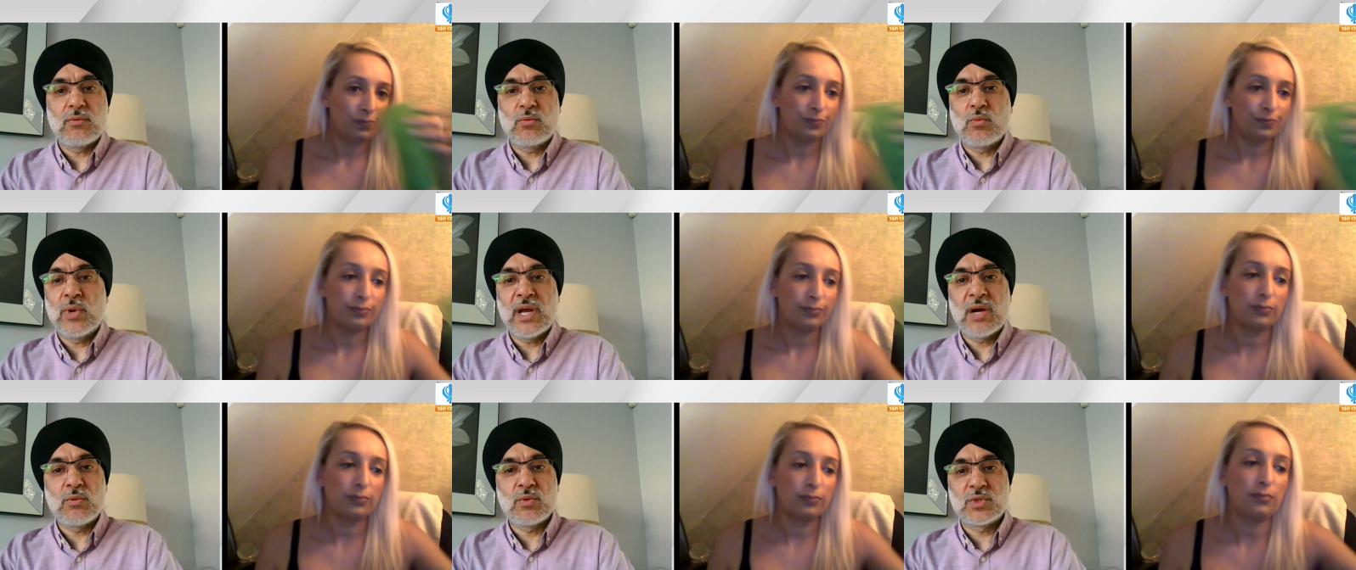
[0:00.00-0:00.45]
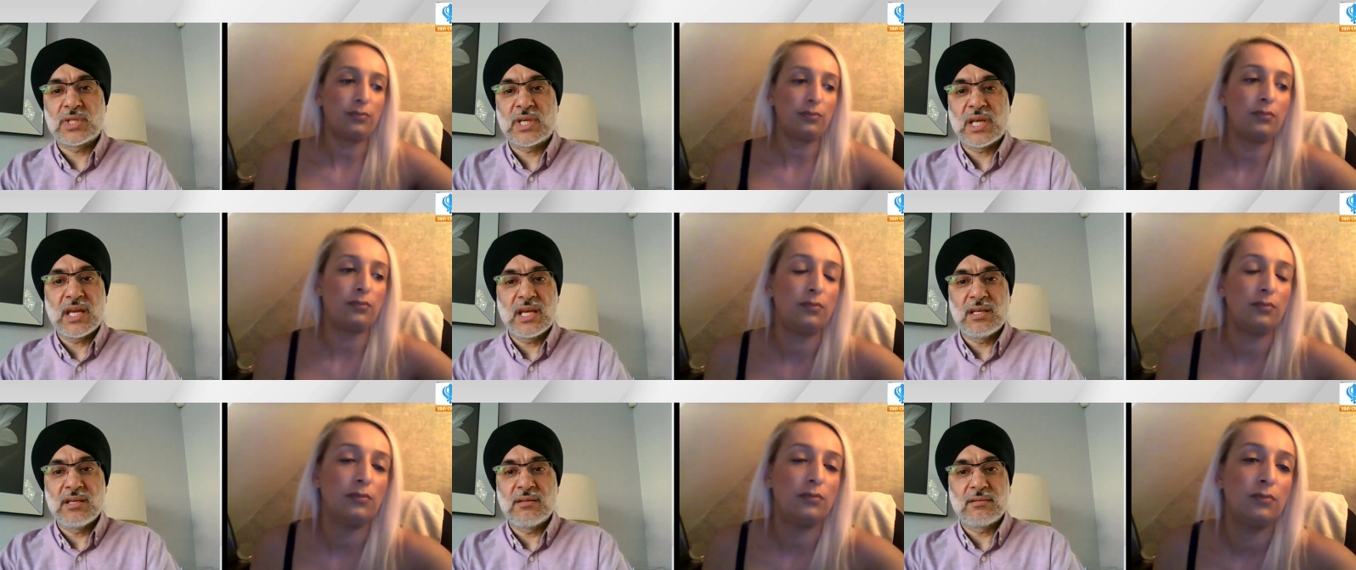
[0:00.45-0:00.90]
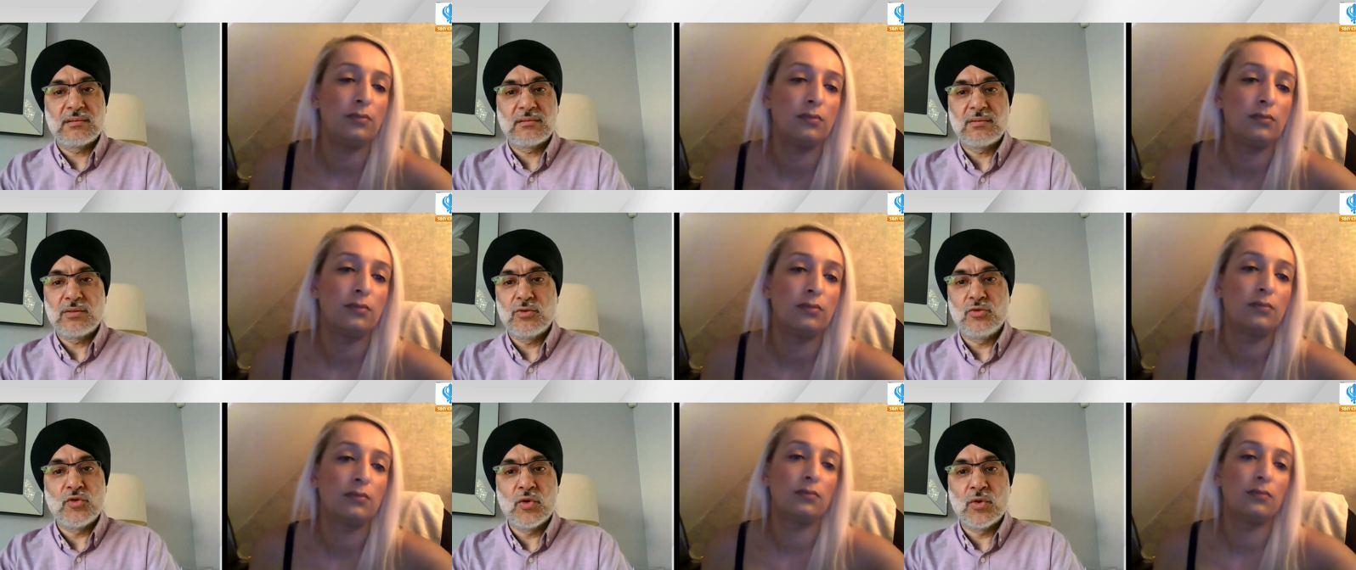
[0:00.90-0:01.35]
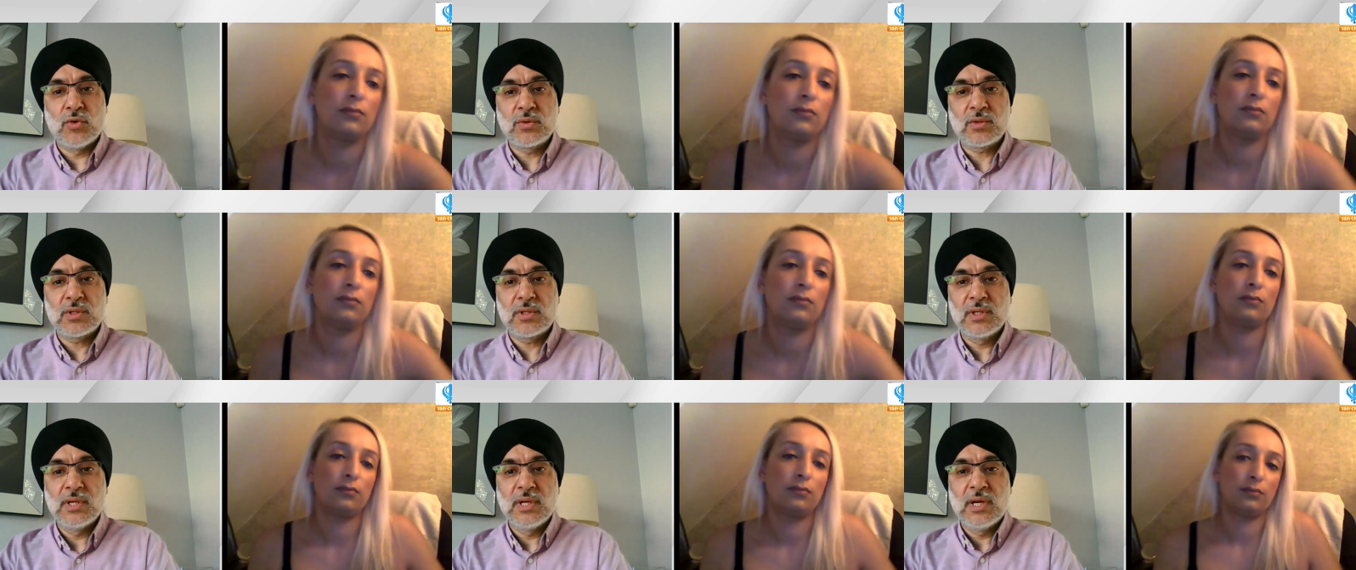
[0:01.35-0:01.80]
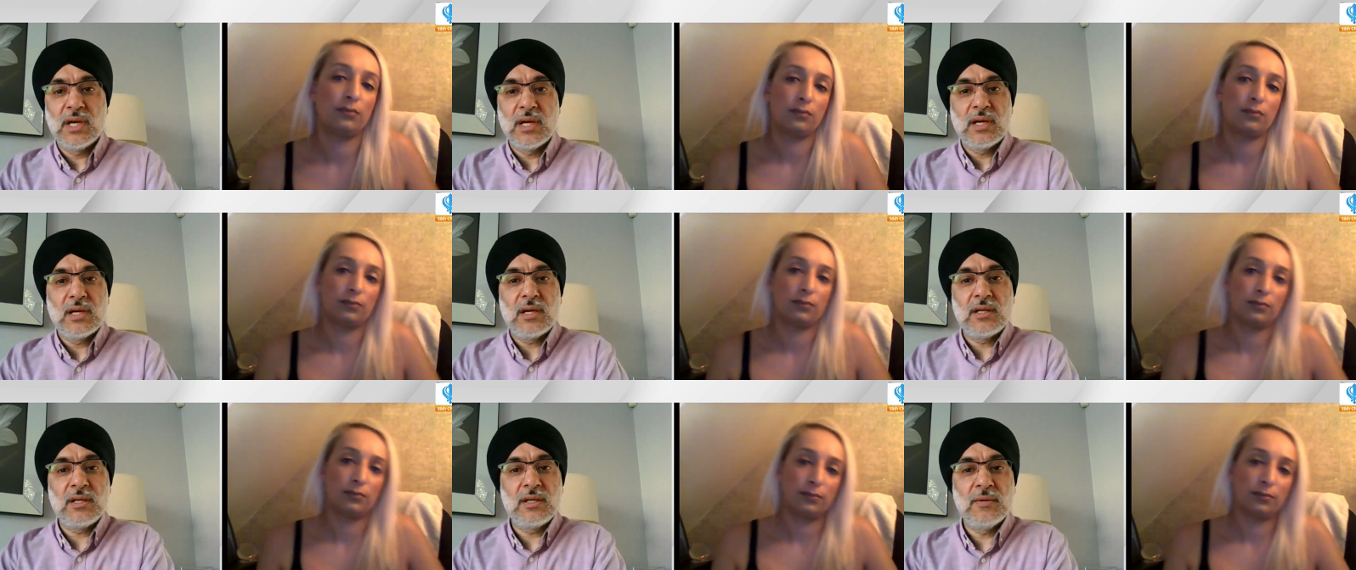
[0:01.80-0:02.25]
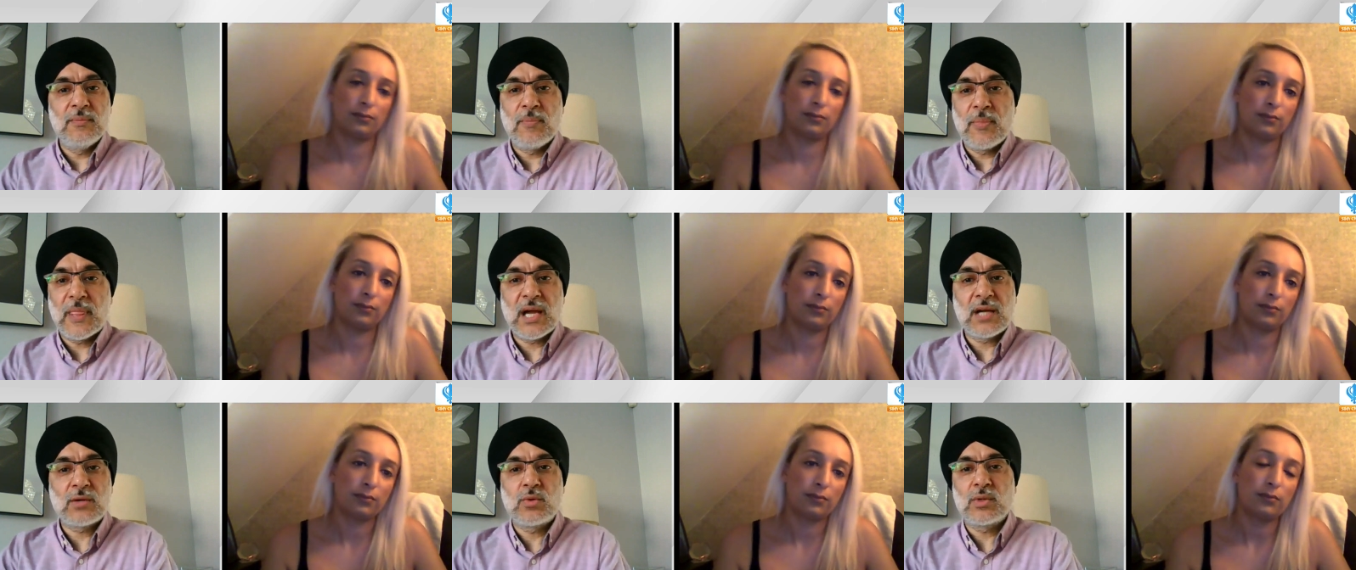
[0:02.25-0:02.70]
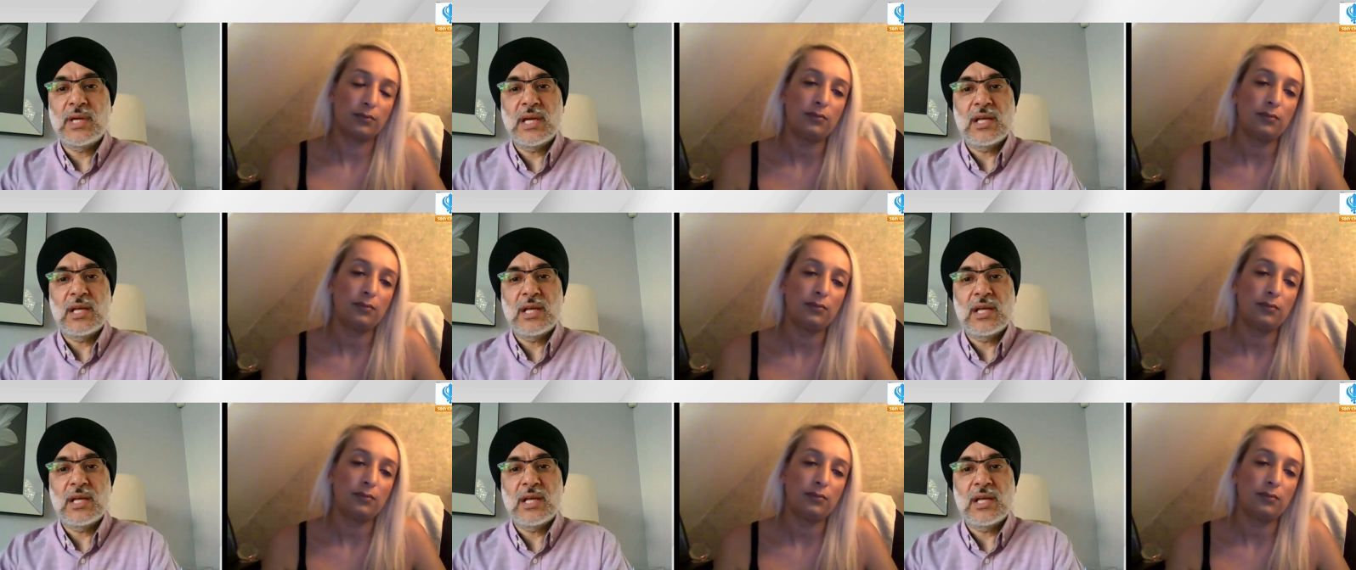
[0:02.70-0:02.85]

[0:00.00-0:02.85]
Speaker 1: get when I was getting drunk, um, I